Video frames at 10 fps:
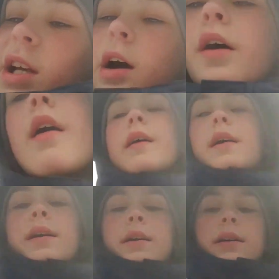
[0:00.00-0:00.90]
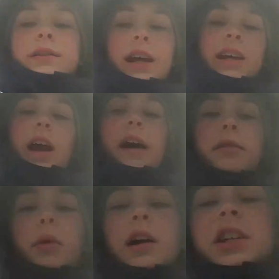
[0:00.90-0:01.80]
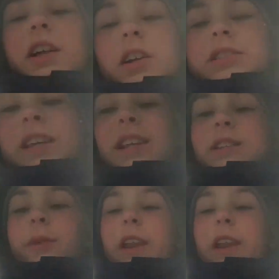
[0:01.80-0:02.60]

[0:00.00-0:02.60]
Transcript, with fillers: So thank you guys for watching and I'll see you next